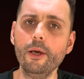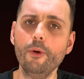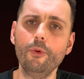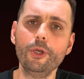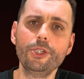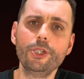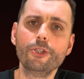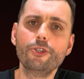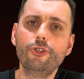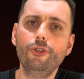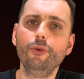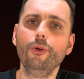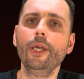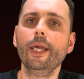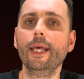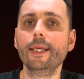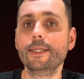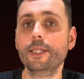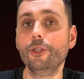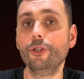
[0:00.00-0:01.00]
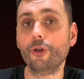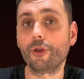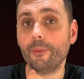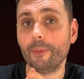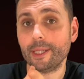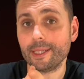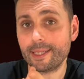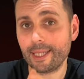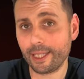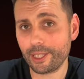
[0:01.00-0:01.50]
We're just doing as the
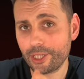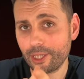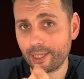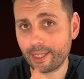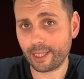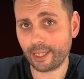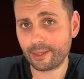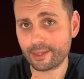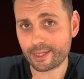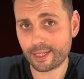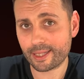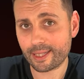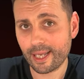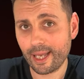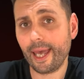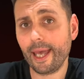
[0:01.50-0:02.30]
documentation tells us,